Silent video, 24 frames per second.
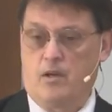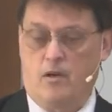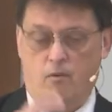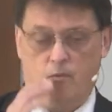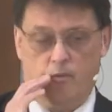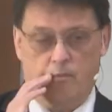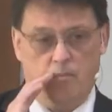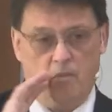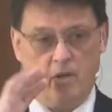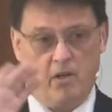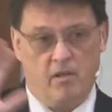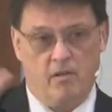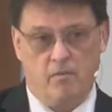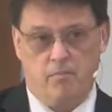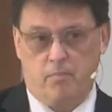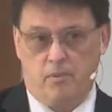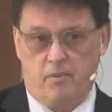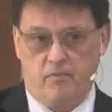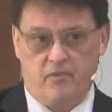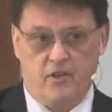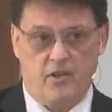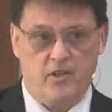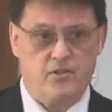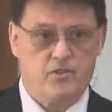Made a
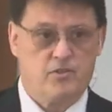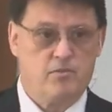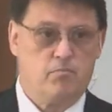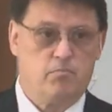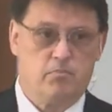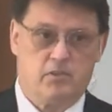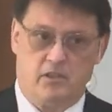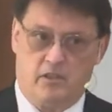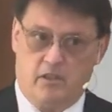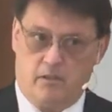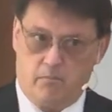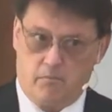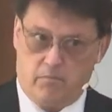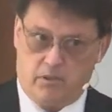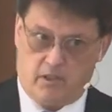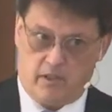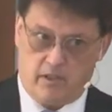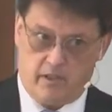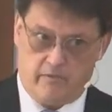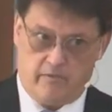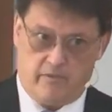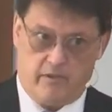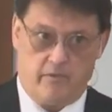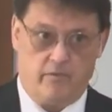profession, but didn't
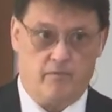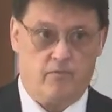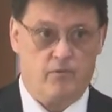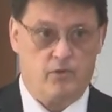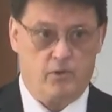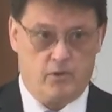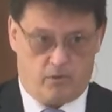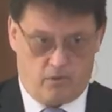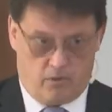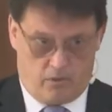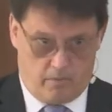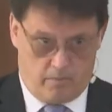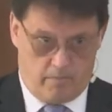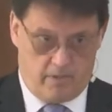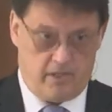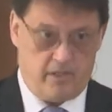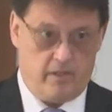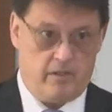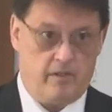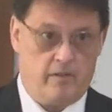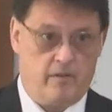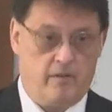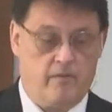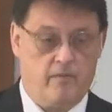believe it. You're going to be
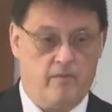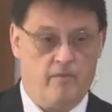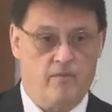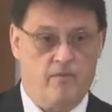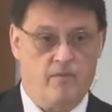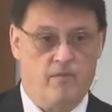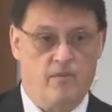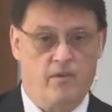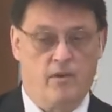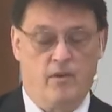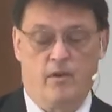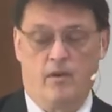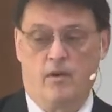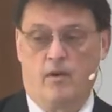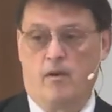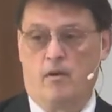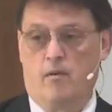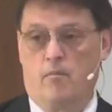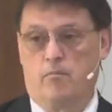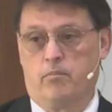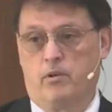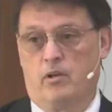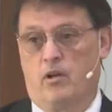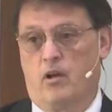here.
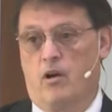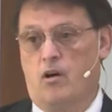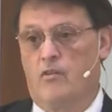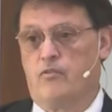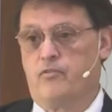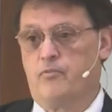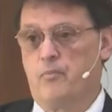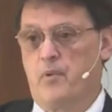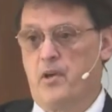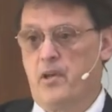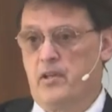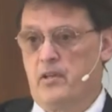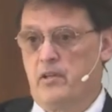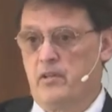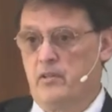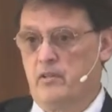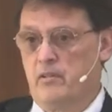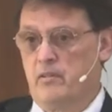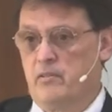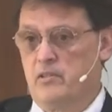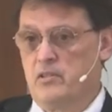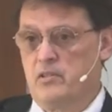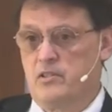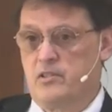Put off making
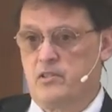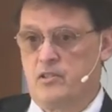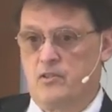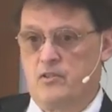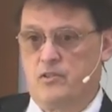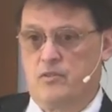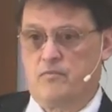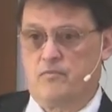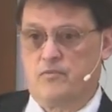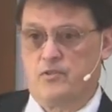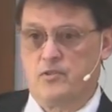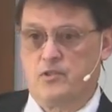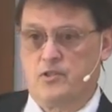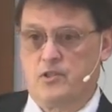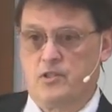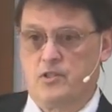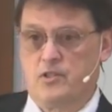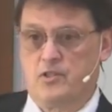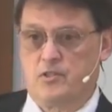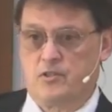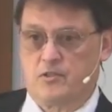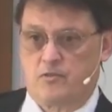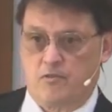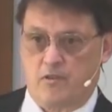a decision for
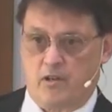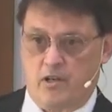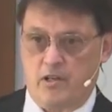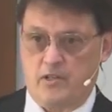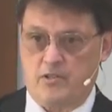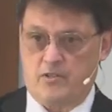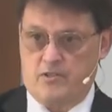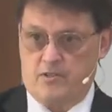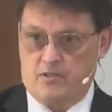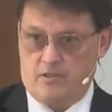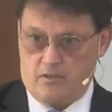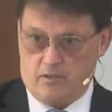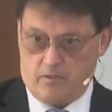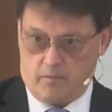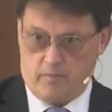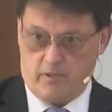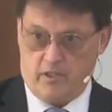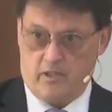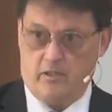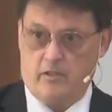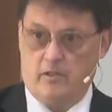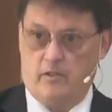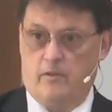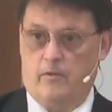Jesus Christ, you're going to
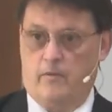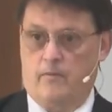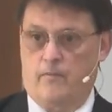be here.